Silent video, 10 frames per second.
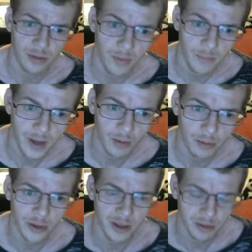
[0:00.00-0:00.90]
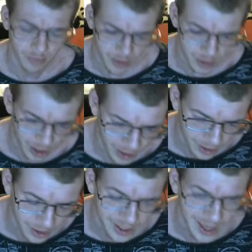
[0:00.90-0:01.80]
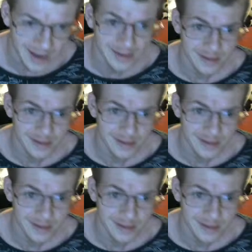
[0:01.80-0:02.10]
the penalty had to be taken again.